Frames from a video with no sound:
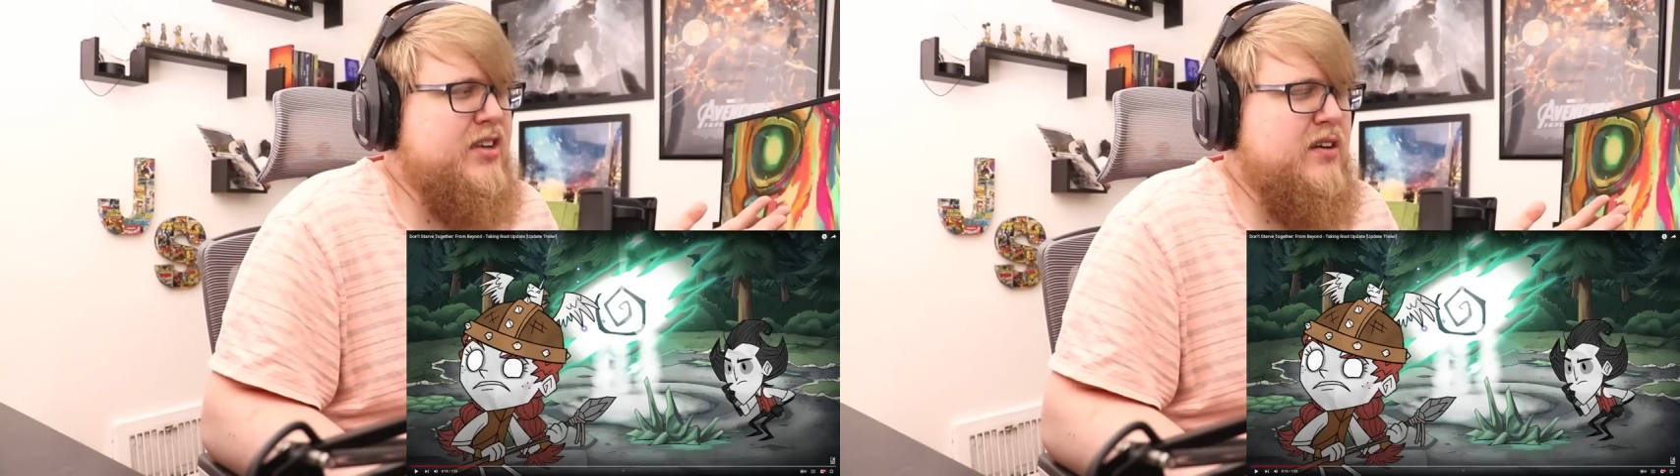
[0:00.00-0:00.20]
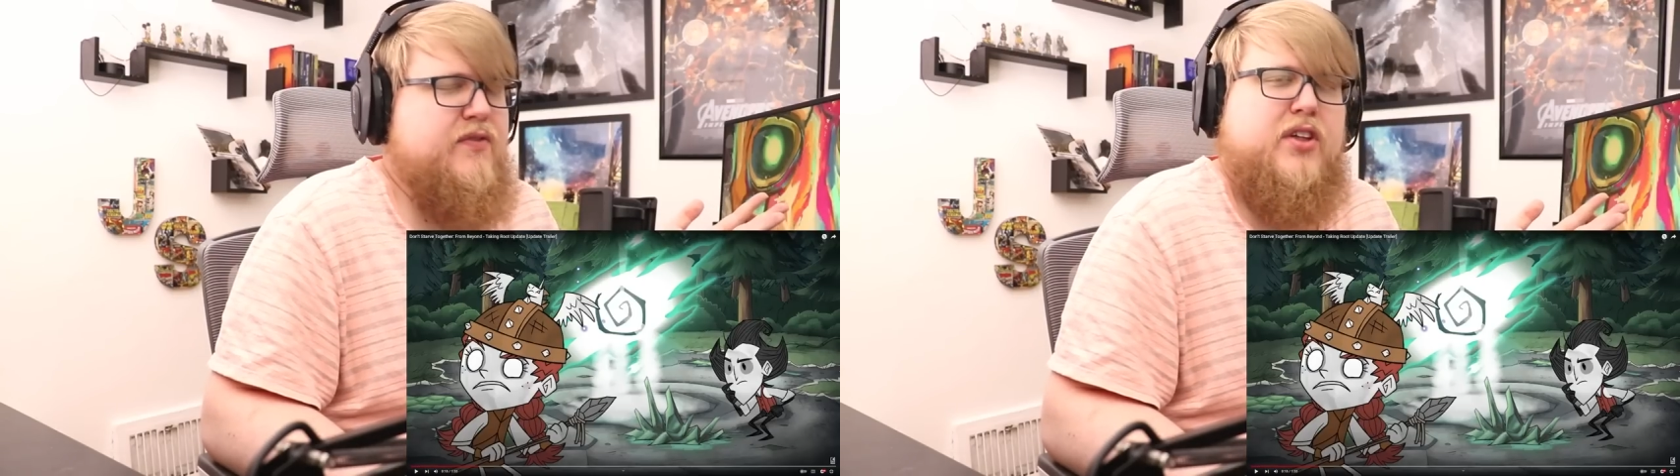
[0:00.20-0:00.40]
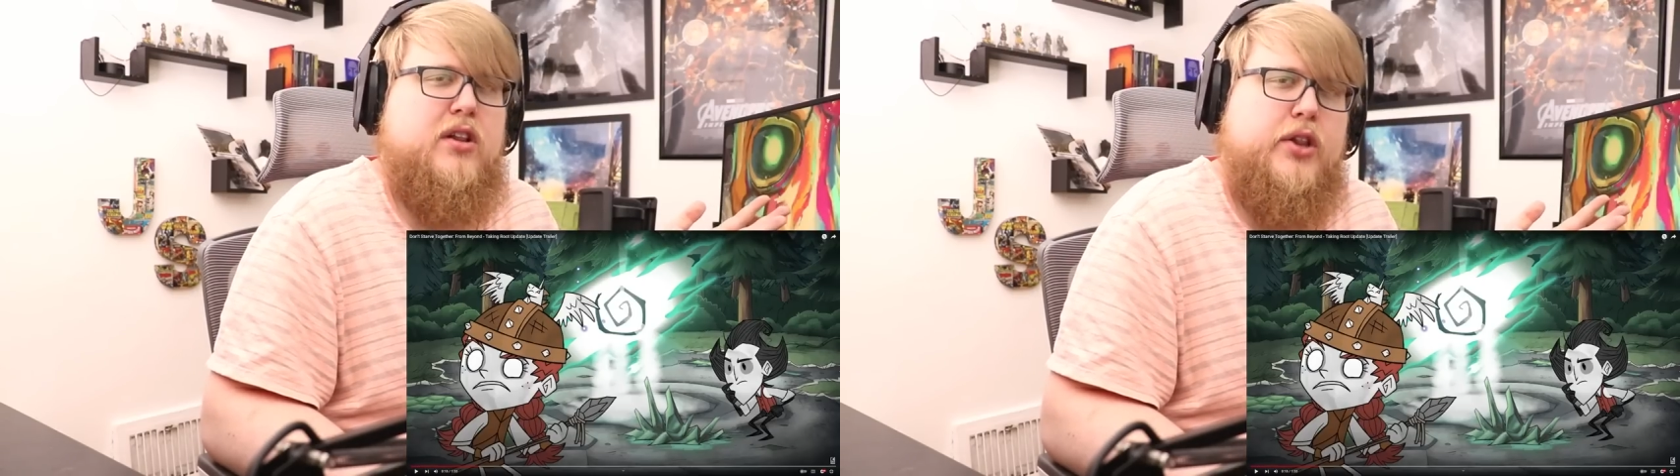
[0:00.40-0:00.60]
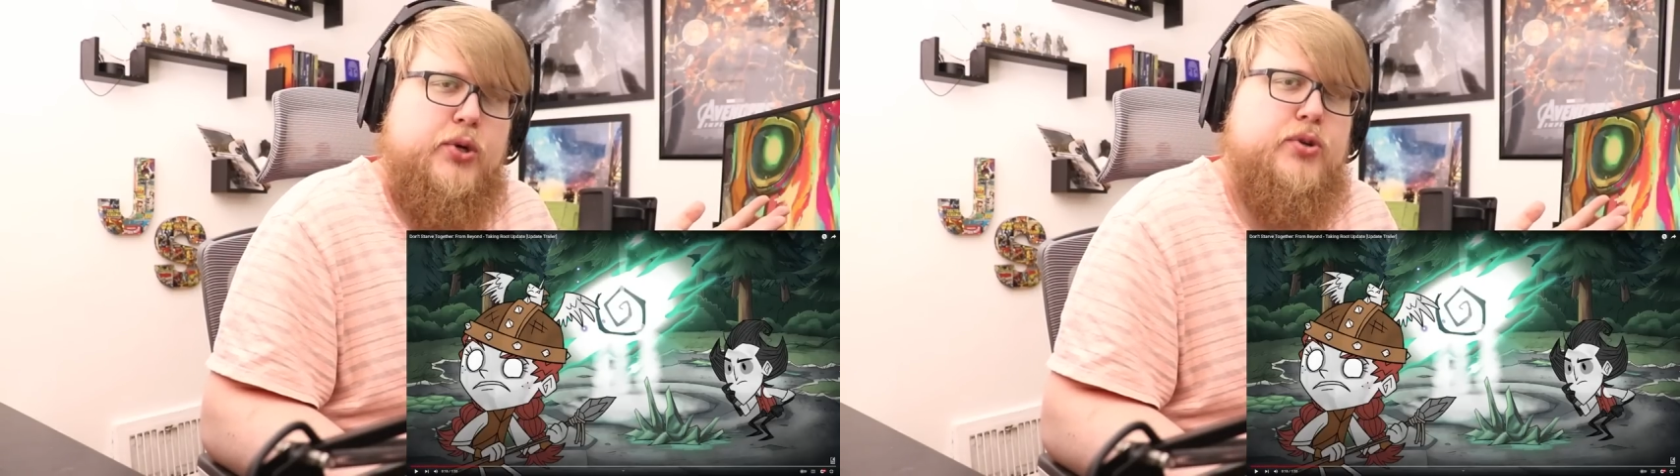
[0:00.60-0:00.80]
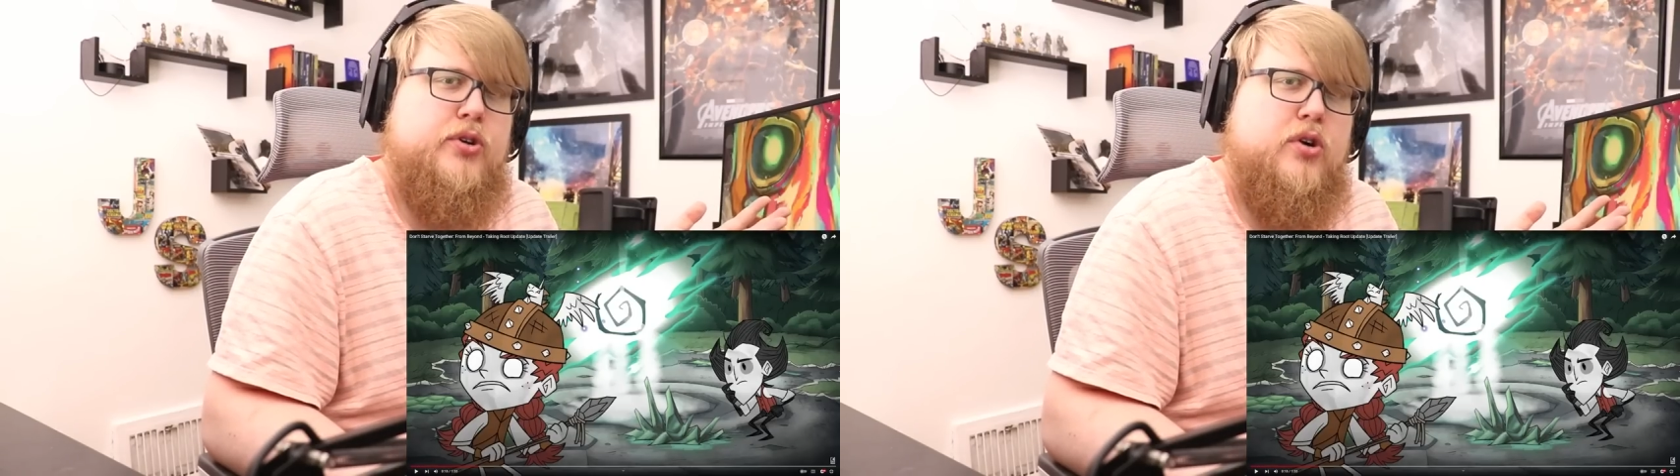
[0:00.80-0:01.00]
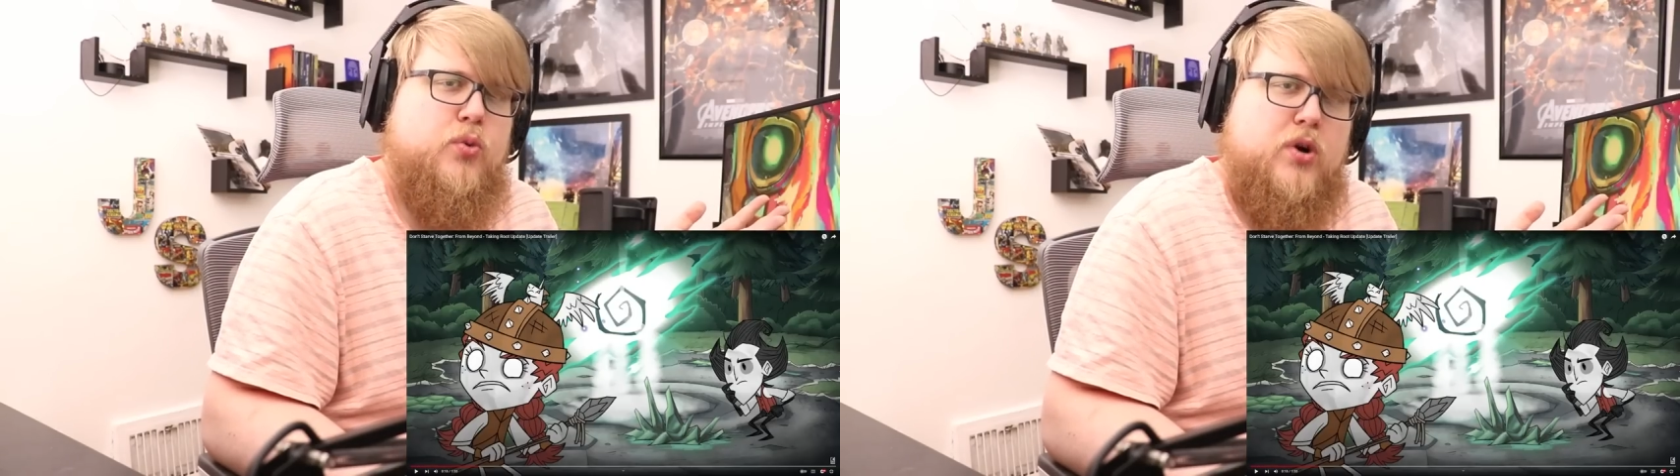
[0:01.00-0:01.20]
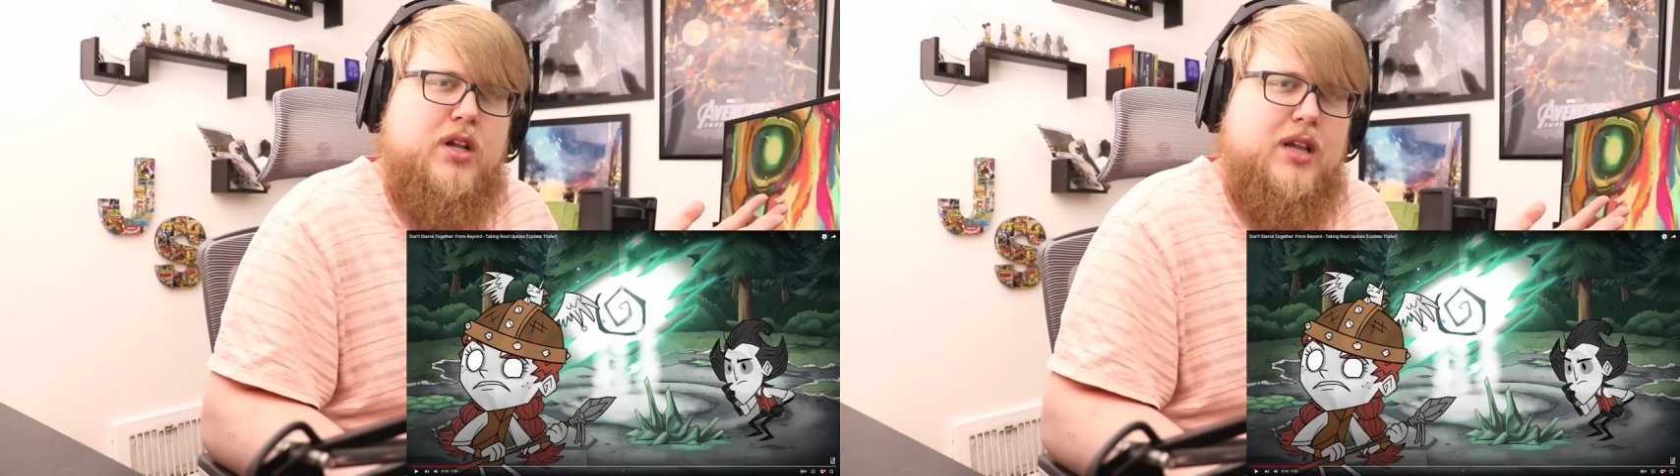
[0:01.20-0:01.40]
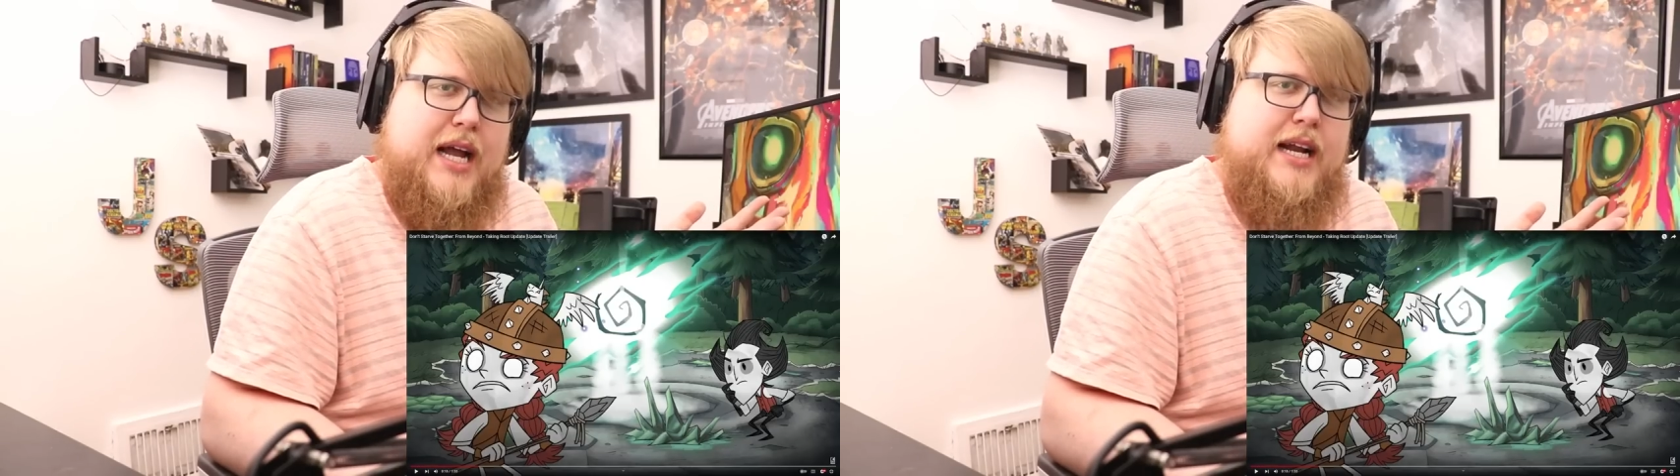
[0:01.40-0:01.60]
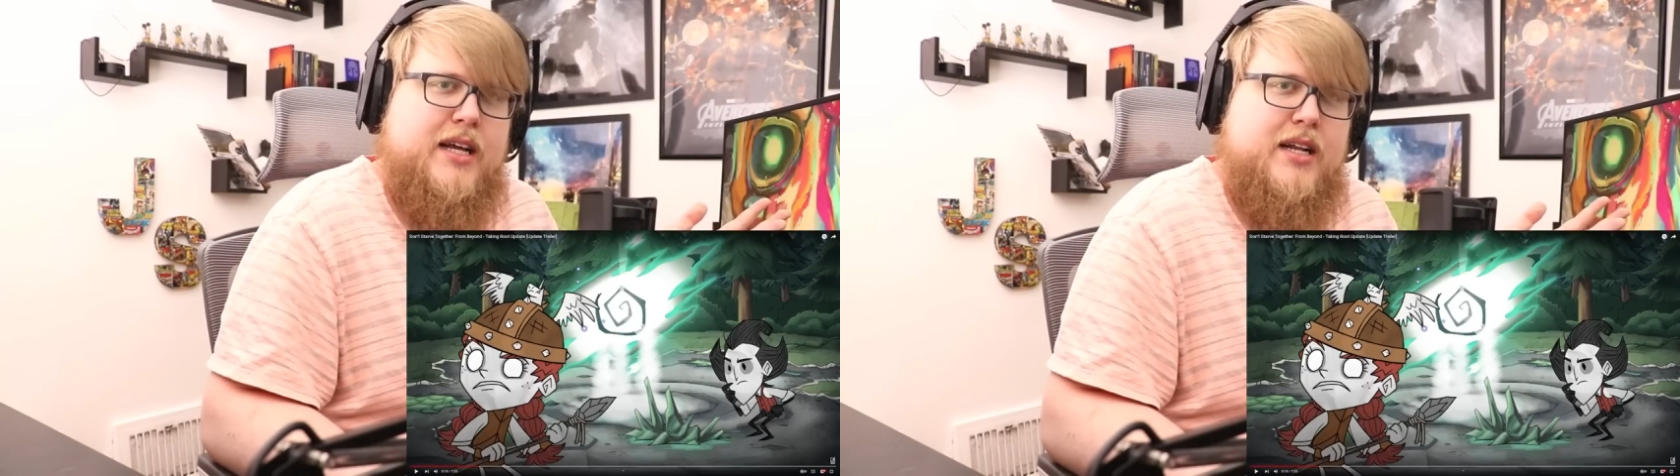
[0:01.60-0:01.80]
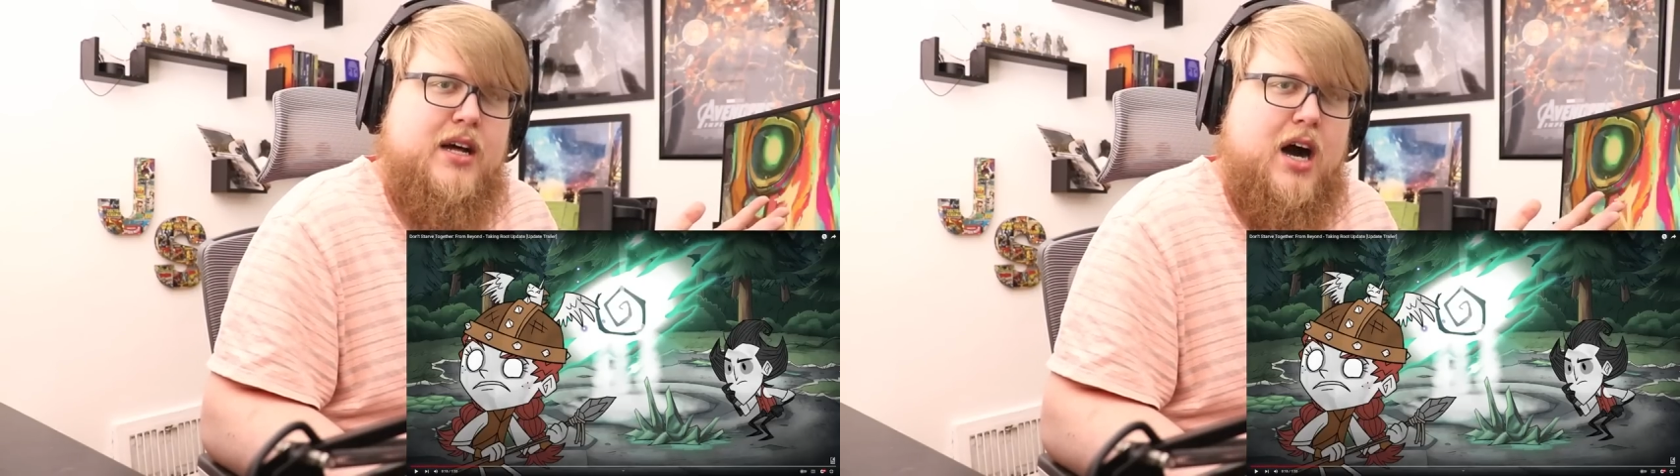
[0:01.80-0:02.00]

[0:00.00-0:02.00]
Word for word: of the lunar-related